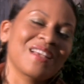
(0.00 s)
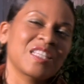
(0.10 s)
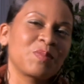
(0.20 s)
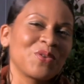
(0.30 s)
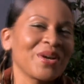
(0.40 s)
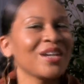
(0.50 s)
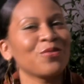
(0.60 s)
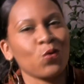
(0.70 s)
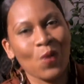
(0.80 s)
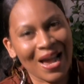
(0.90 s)
been exploring a
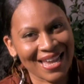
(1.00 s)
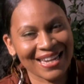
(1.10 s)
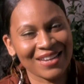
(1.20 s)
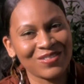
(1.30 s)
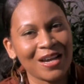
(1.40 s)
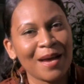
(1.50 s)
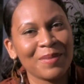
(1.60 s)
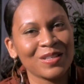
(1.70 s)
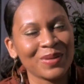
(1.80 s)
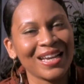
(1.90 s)
variety of topics.